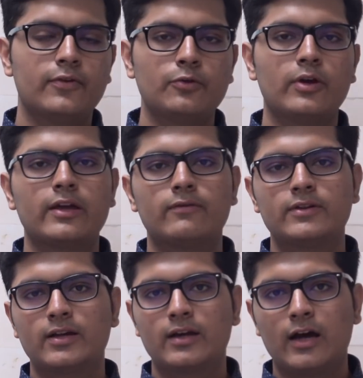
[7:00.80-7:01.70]
when you are
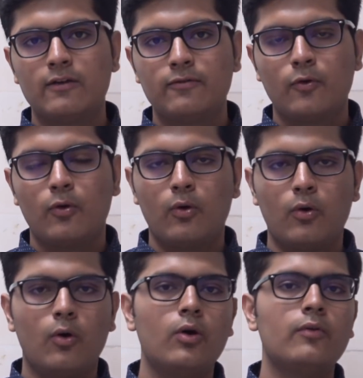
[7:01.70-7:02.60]
given the graph
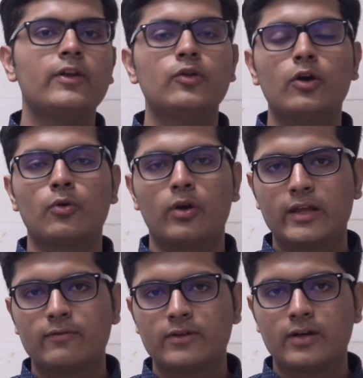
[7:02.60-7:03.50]
or when you are not
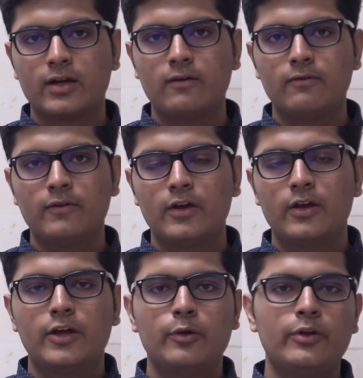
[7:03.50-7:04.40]
given the graph.
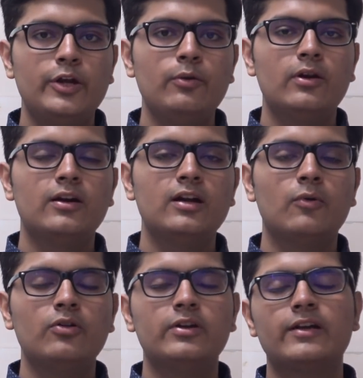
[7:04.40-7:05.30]
You need to learn
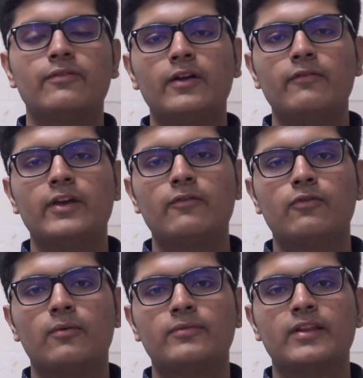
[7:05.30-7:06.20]
about the different
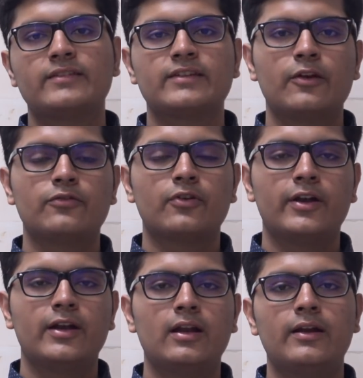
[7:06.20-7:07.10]
waveforms like
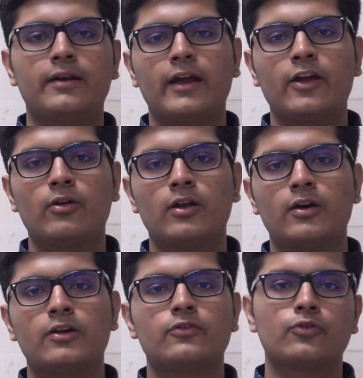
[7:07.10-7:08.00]
sinusoidal,
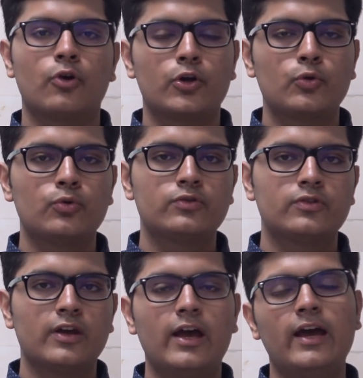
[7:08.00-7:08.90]
triangular, sawtooth,
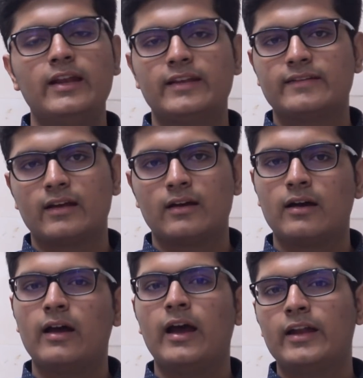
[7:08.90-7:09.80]
and
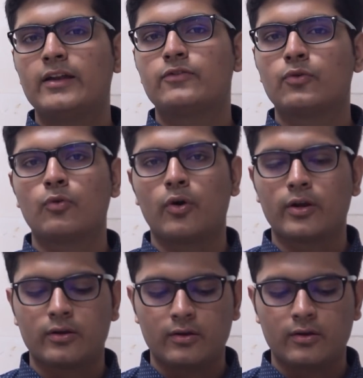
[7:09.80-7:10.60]
so on.